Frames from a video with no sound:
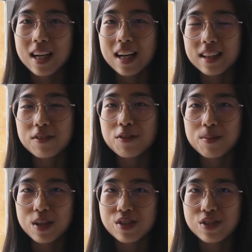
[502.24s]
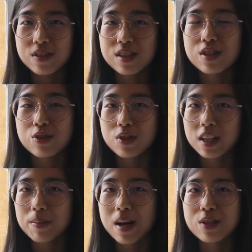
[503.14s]
I think for most students, the
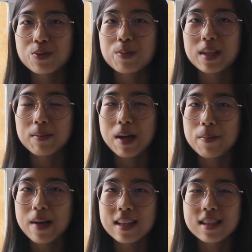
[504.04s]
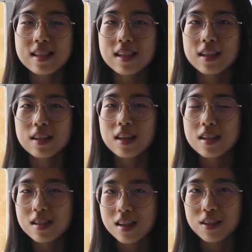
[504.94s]
tricky part would be about balancing
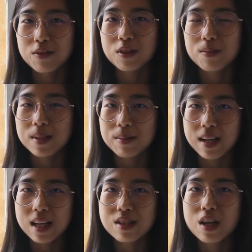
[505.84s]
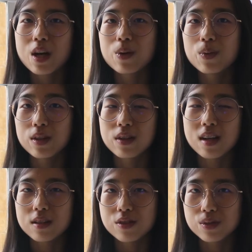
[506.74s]
studying for the BMAT with your
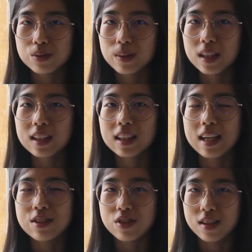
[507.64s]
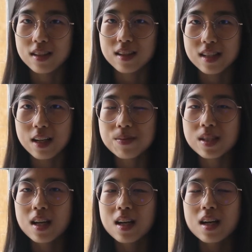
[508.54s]
other schoolwork and your other
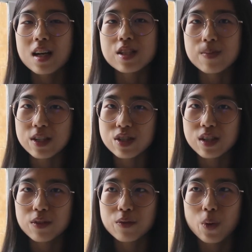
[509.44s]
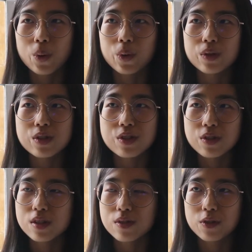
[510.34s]
exams. Especially for
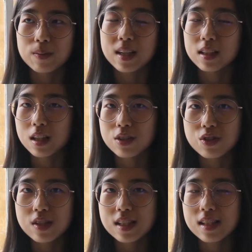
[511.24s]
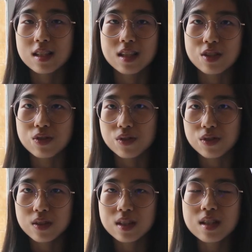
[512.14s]
students from other countries, international
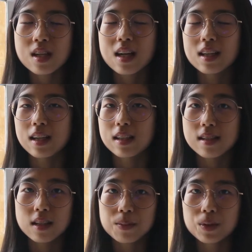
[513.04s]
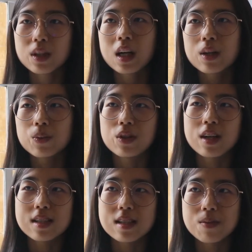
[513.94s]
students like Singapore, where your
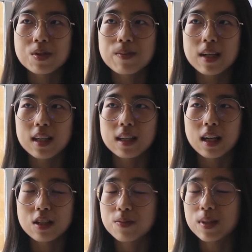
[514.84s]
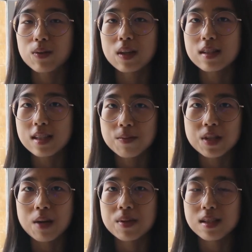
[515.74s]
exams may kind of be around the same
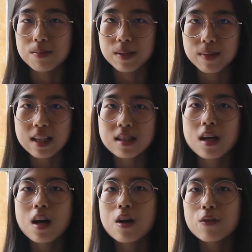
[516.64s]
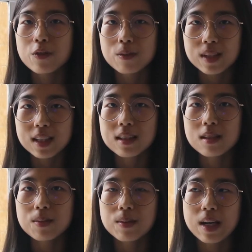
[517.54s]
time as the BMAT. For me,
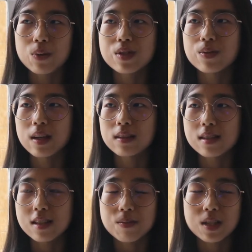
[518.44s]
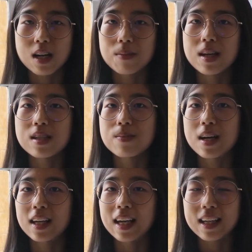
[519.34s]
the BMAT was around the same time as
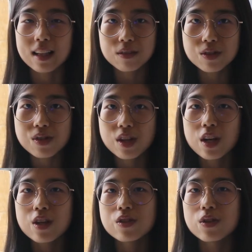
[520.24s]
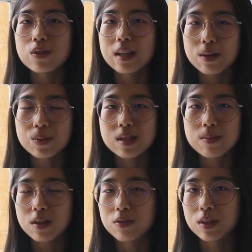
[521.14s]
my A-levels, so that was a
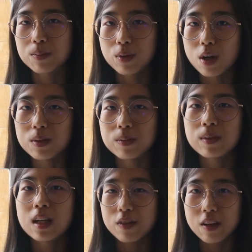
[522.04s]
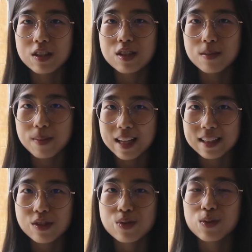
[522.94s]
bit of a problem having to
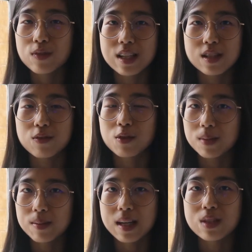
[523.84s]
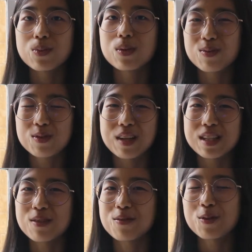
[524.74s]
balance revising for BMAT with
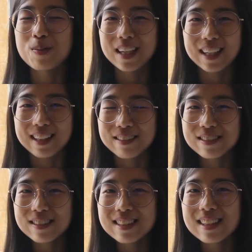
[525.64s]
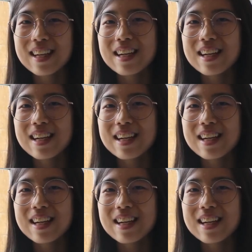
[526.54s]
revising for my A-levels.